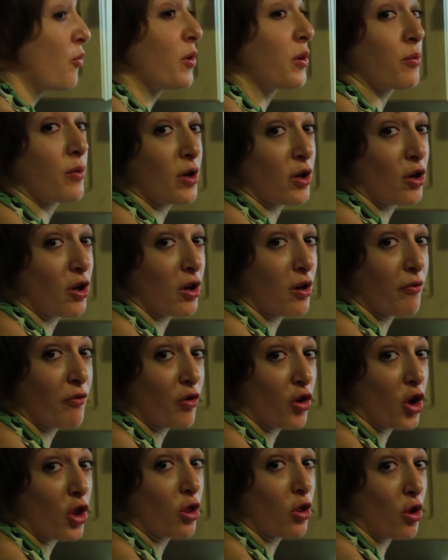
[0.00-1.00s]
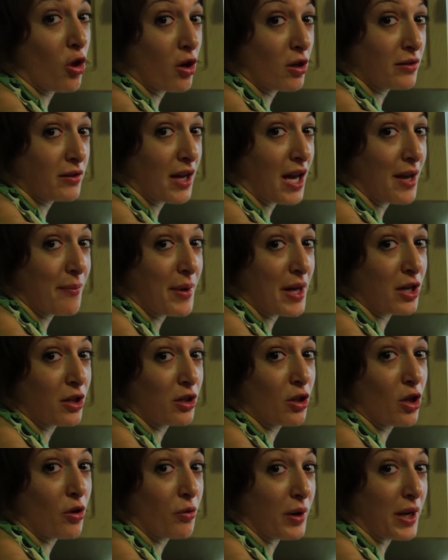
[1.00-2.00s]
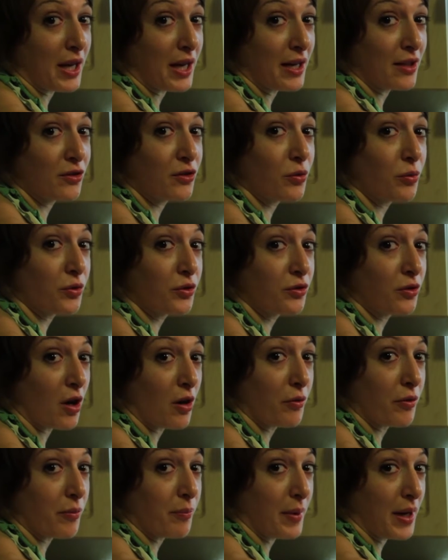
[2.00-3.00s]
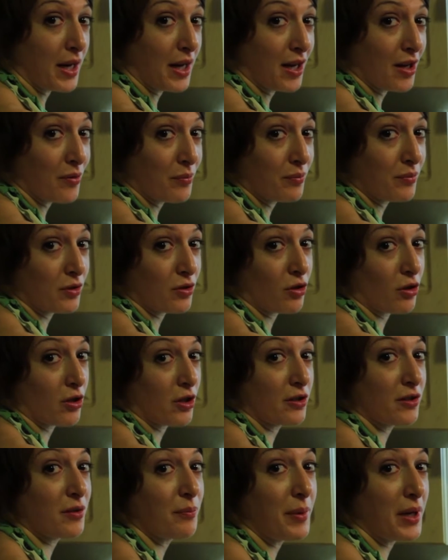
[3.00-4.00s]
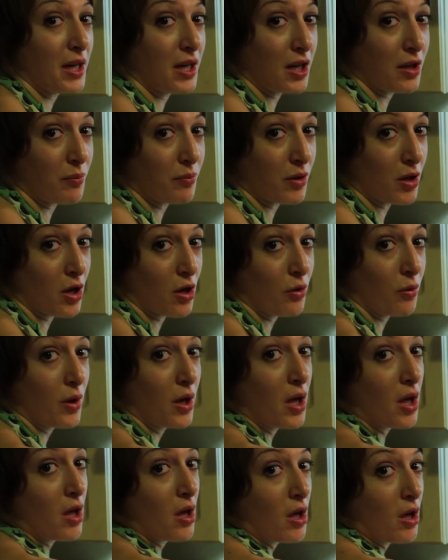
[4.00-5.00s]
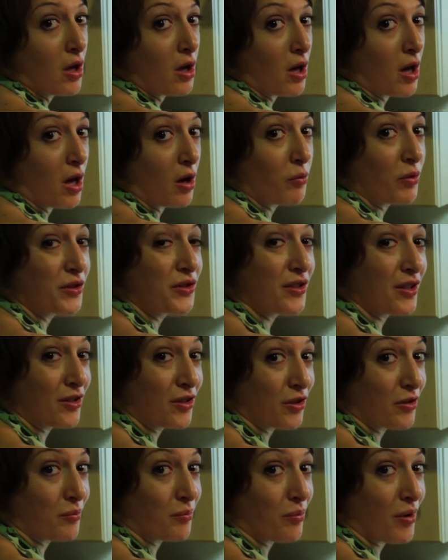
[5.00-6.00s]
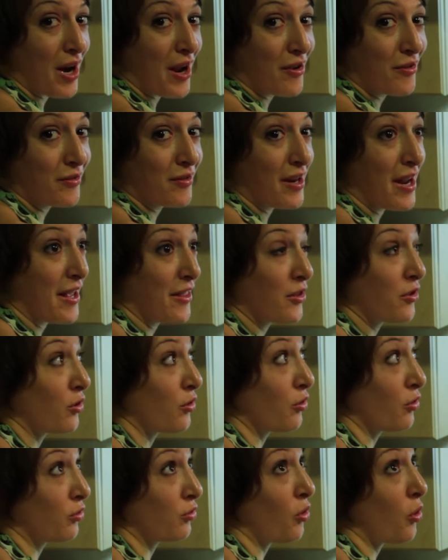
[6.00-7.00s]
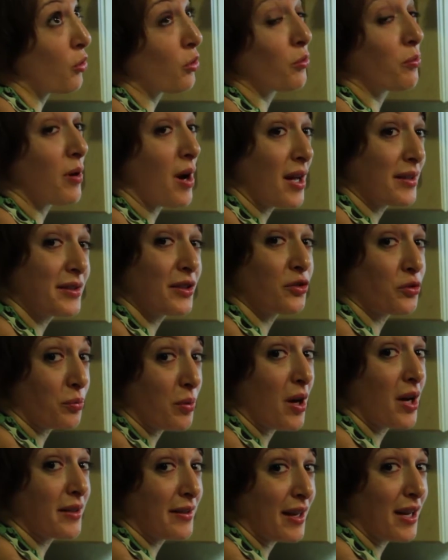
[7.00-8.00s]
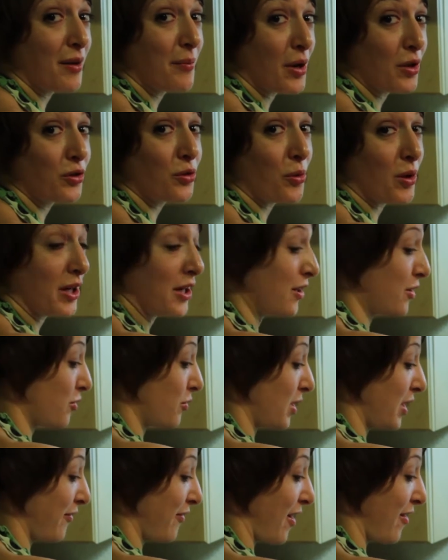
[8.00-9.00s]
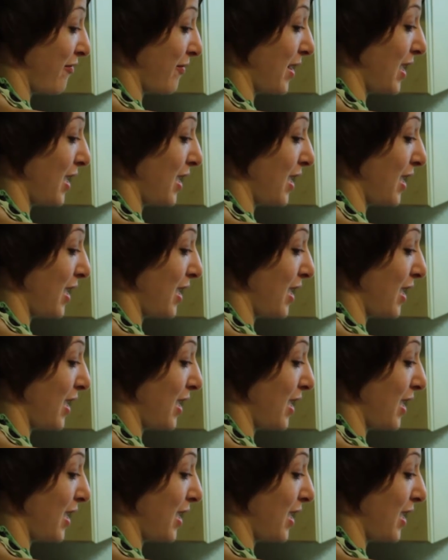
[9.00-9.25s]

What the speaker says: We want to cook them for a long time at a low heat. So we'll start with medium, turn it to medium low once they turn brown, and the total process will probably take about 20 to 25